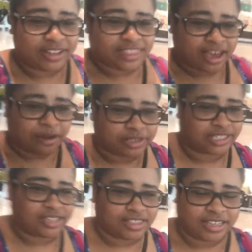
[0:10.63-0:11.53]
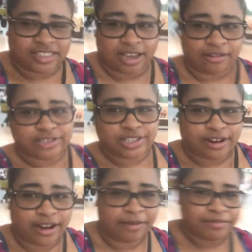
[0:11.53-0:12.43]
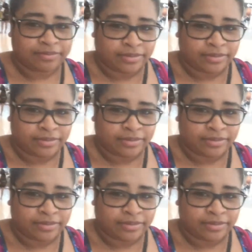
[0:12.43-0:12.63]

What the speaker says: without the sour syrup,